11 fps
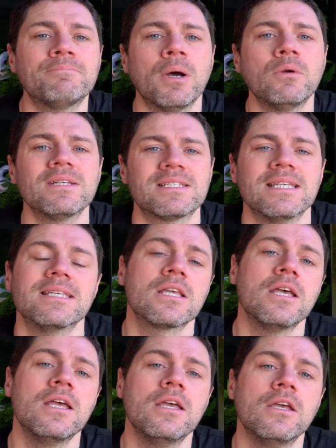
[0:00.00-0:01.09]
bonuses
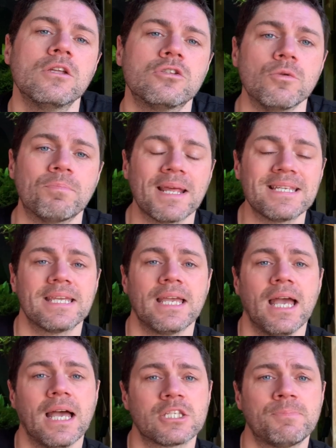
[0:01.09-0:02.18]
to placing
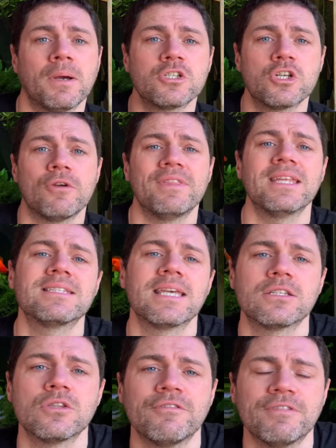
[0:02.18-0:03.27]
a sponge over the
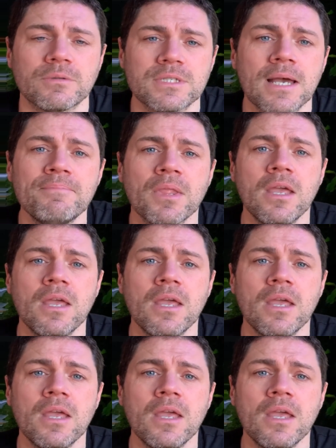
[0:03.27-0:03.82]
intake to the filter.